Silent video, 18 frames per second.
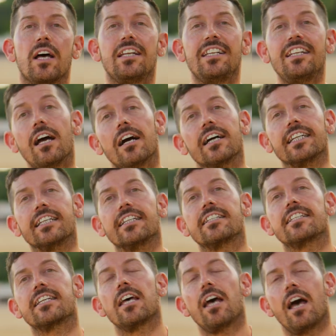
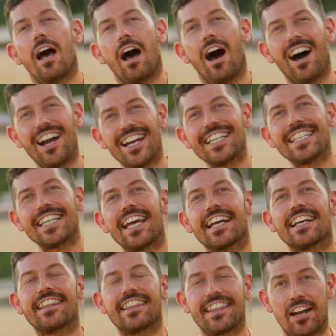Light. High-tech
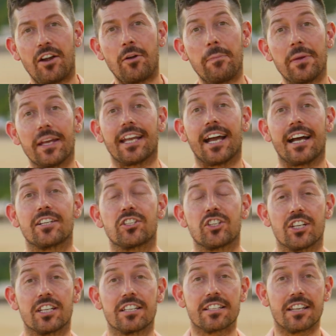therapy
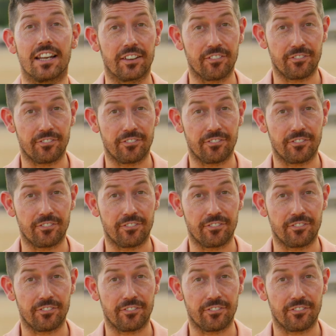gadgets like